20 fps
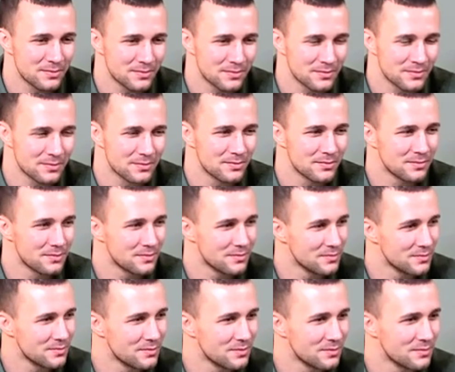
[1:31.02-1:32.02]

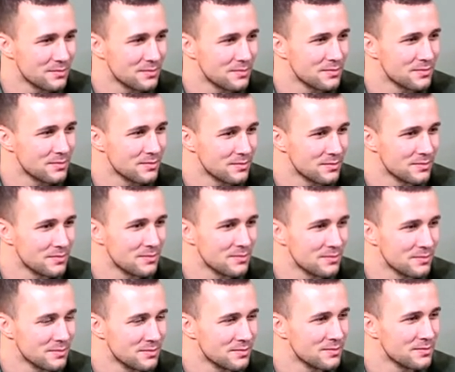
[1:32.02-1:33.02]

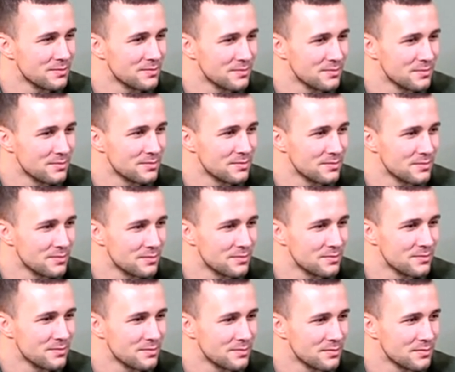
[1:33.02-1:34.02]

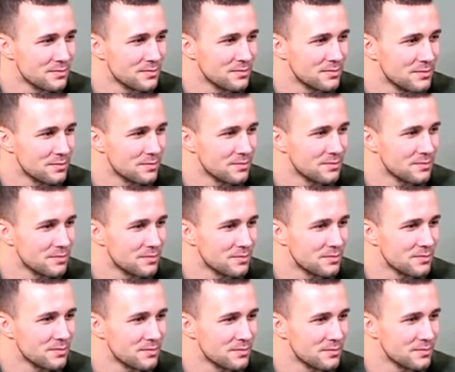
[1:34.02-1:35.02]

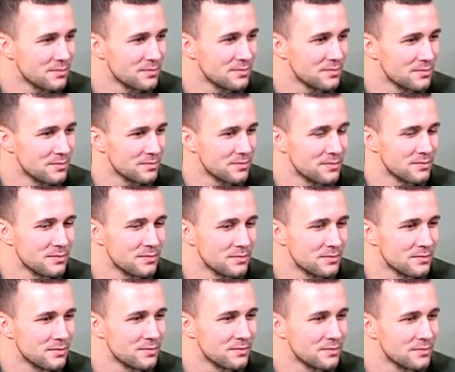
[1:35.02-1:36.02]

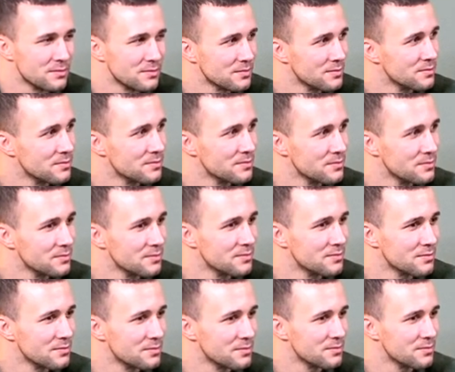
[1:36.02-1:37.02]

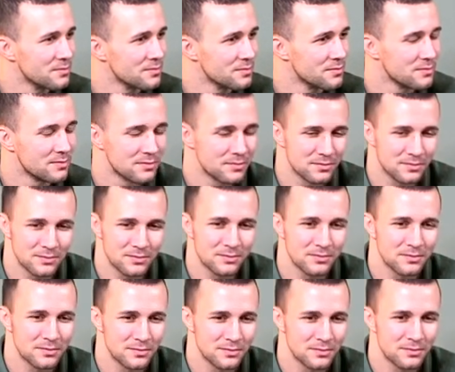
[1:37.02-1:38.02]

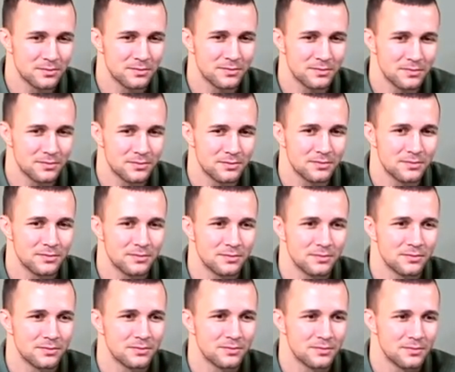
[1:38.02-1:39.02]

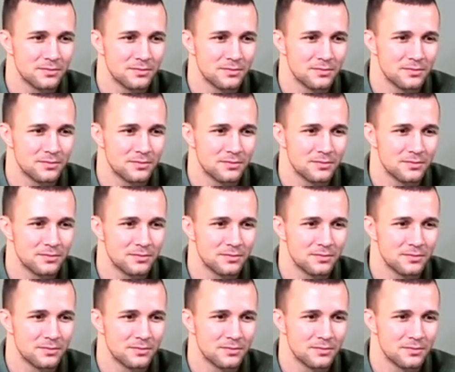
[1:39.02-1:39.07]
[no speech]